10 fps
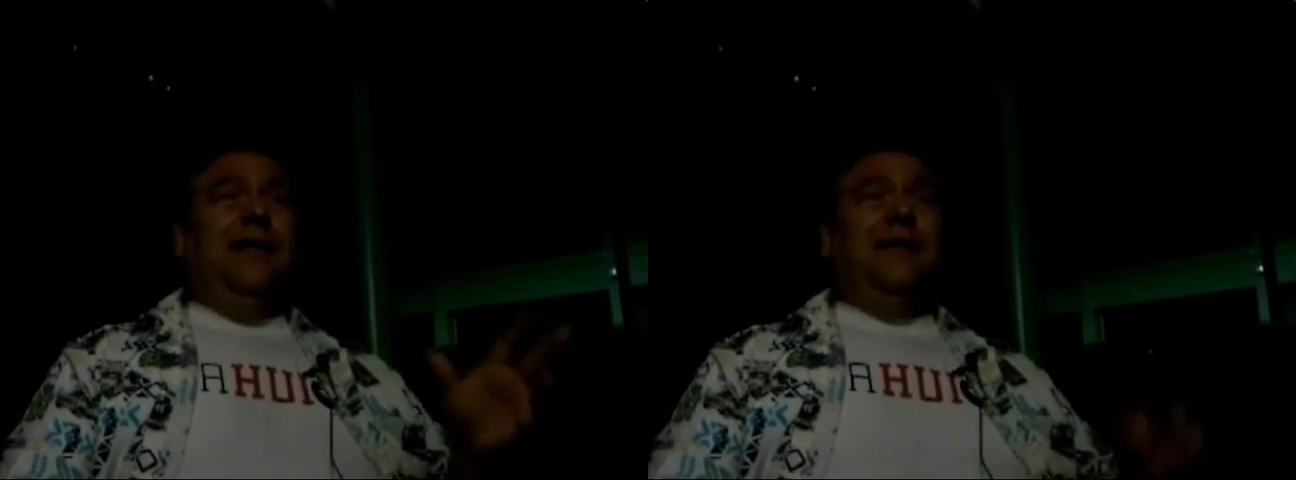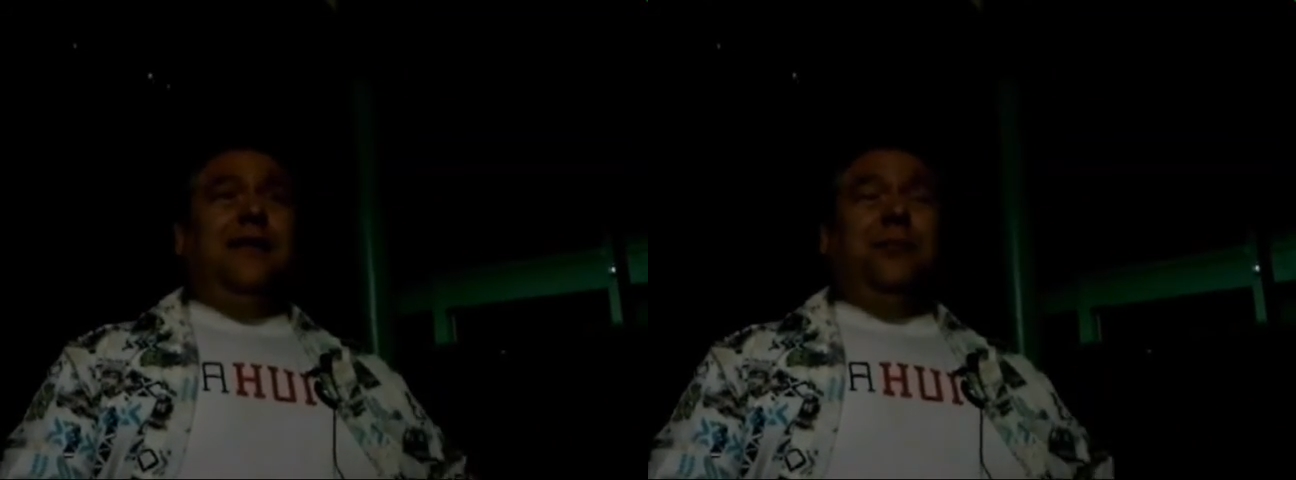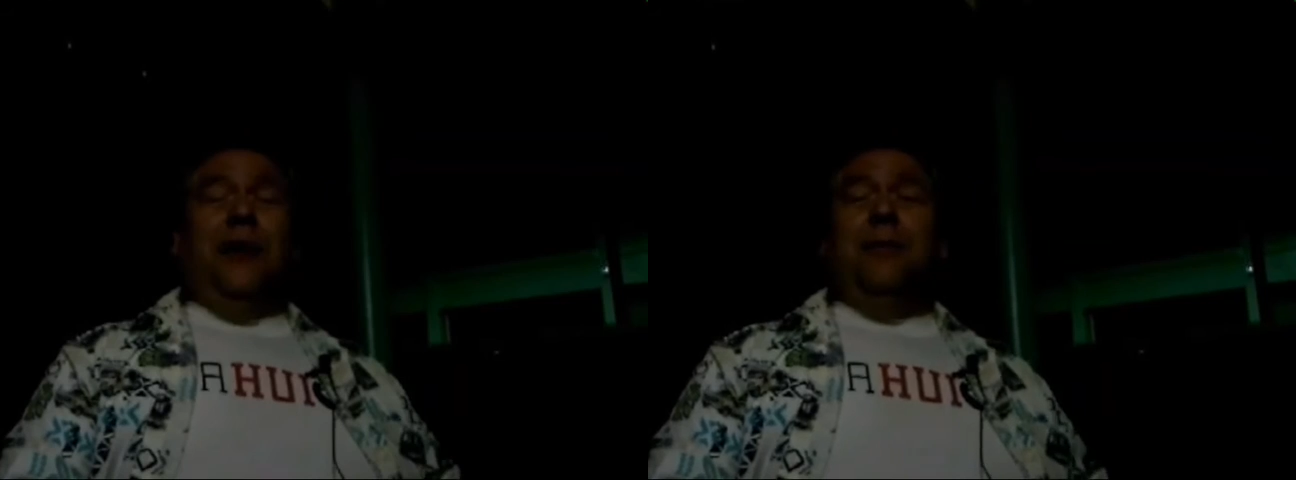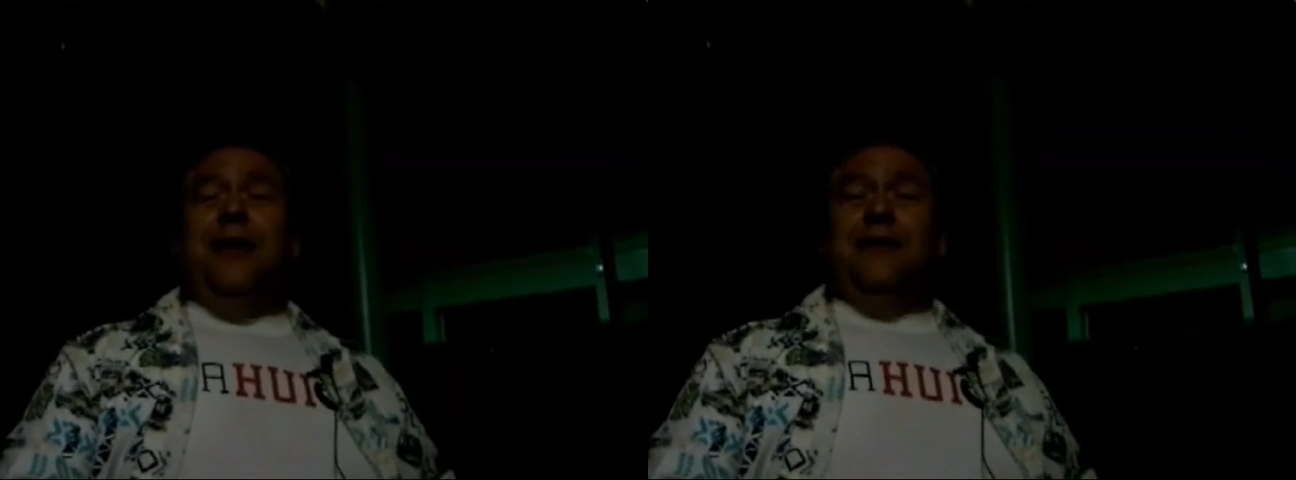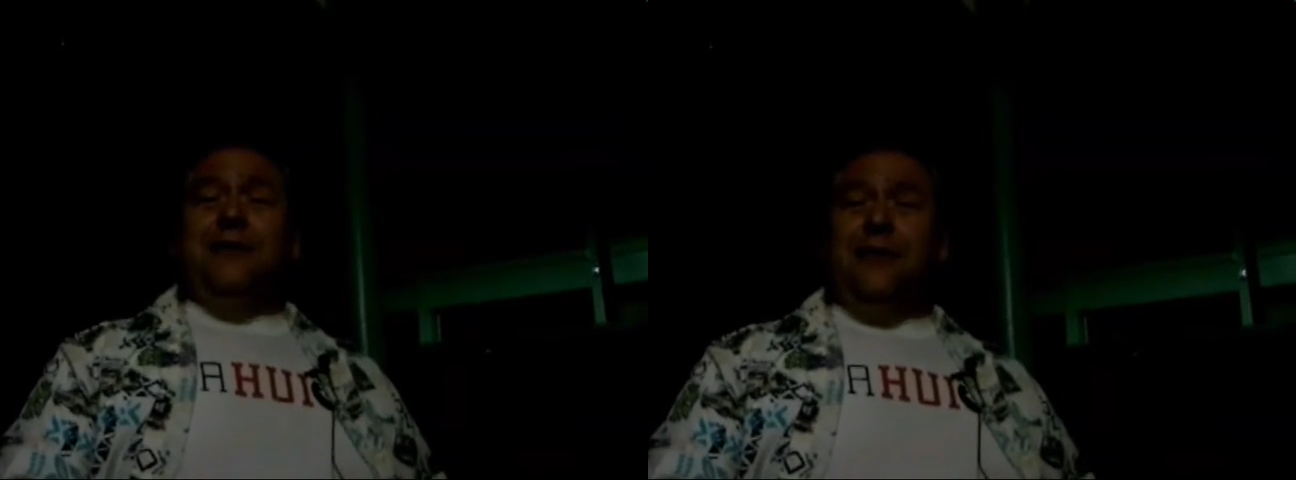this is
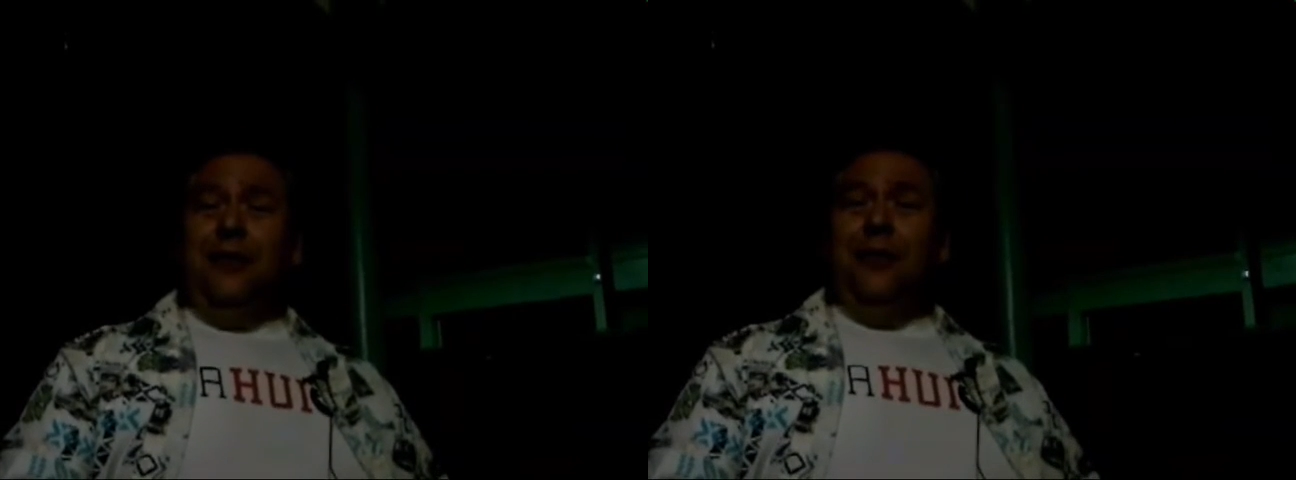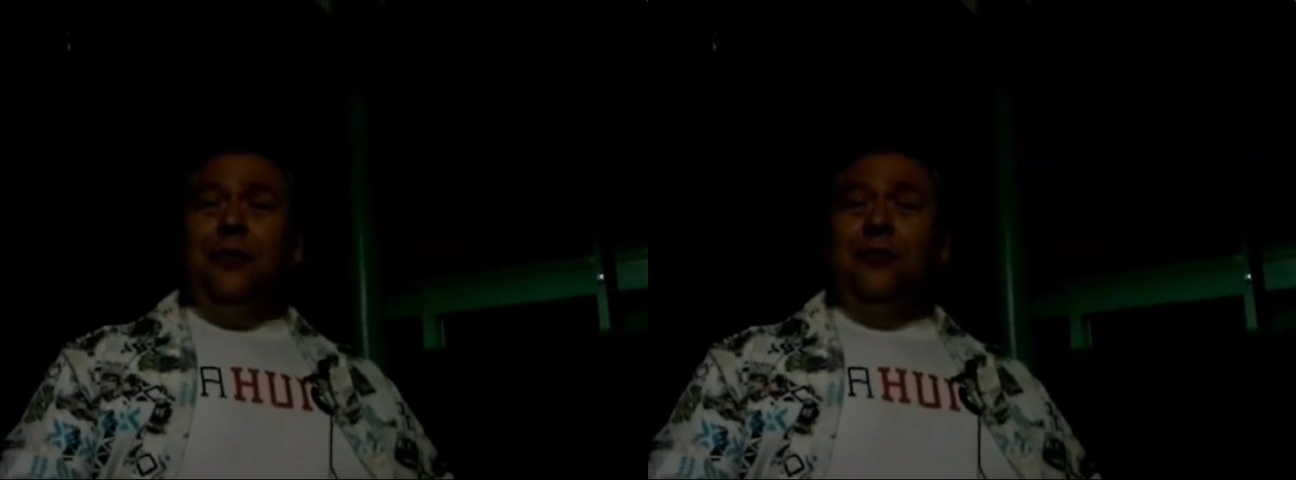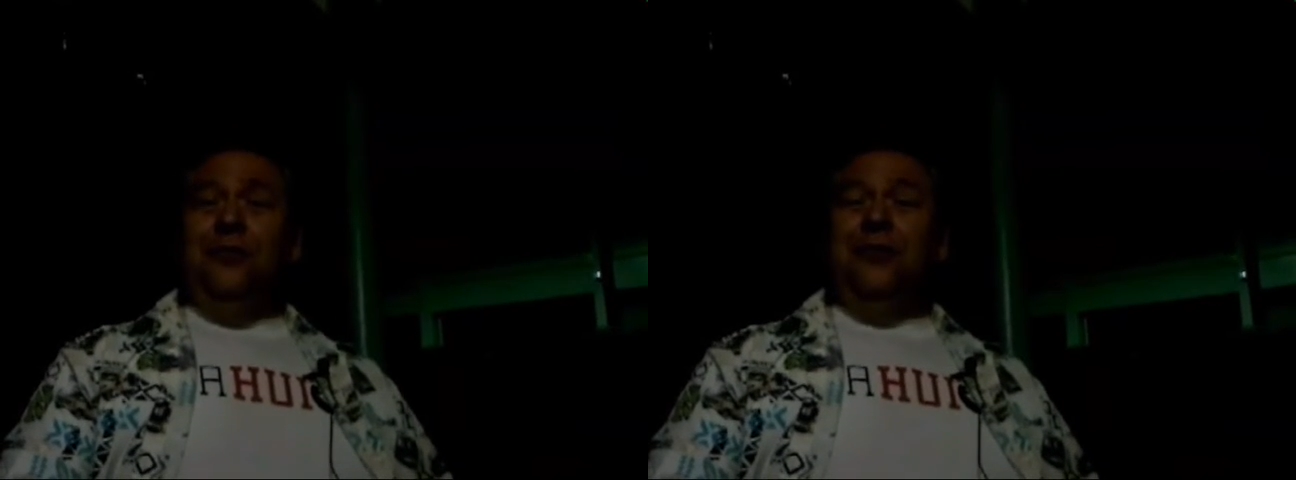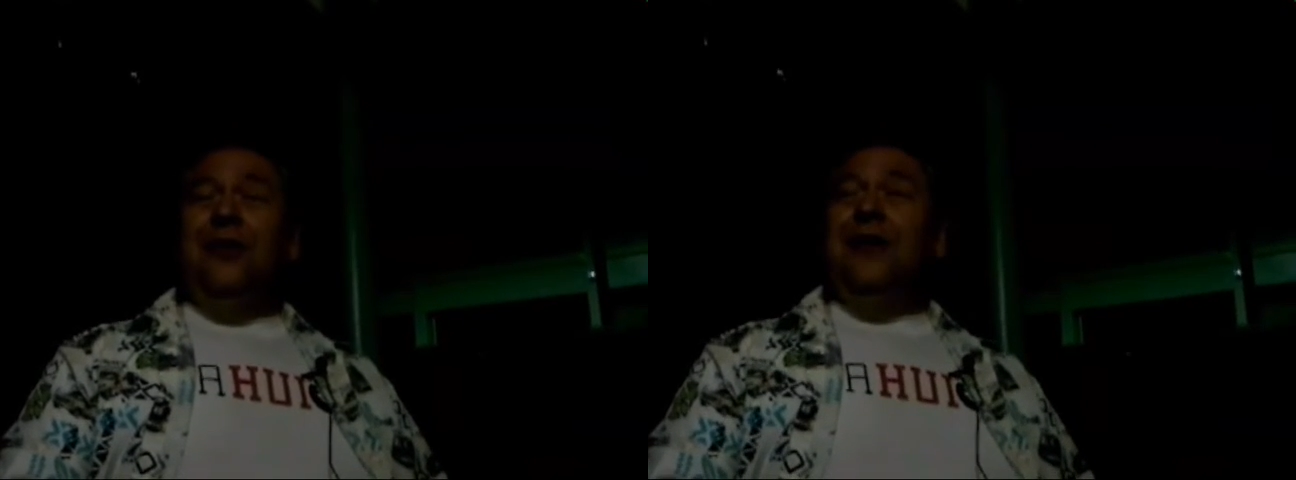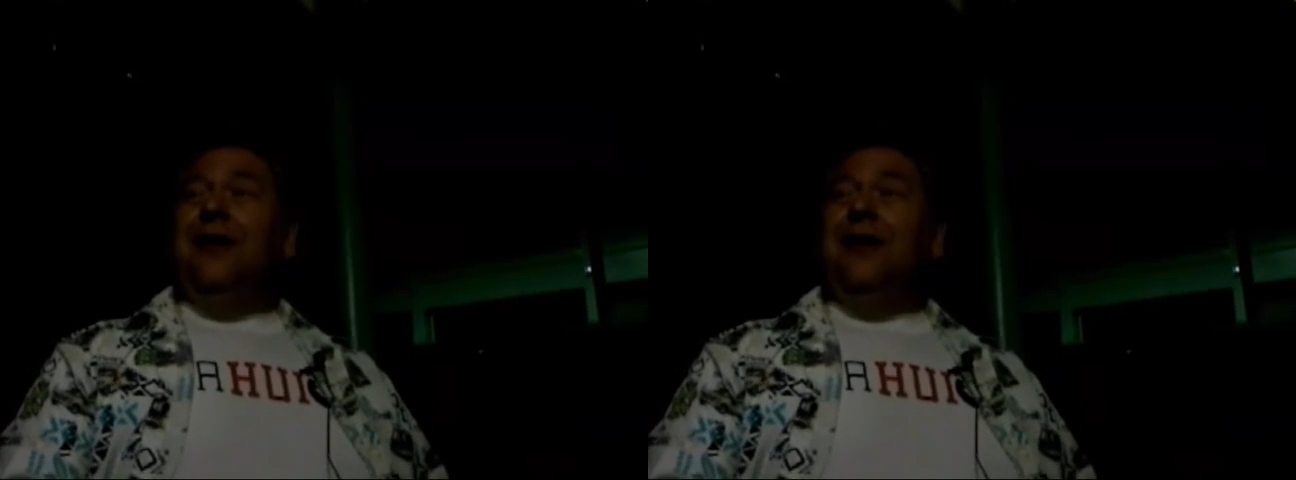probably as close